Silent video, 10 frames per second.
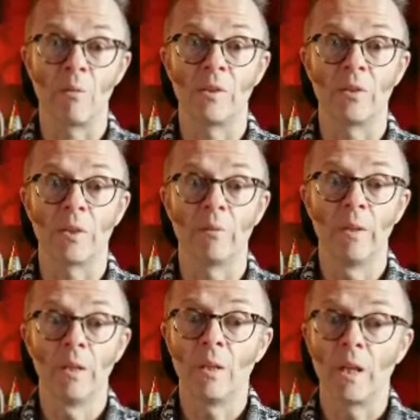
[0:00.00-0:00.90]
which is
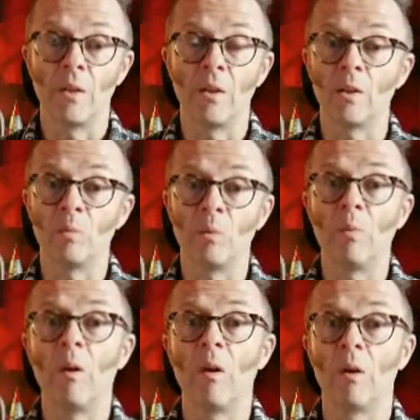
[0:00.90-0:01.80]
in no small
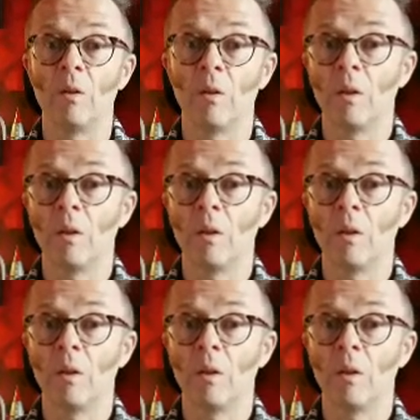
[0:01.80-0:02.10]
part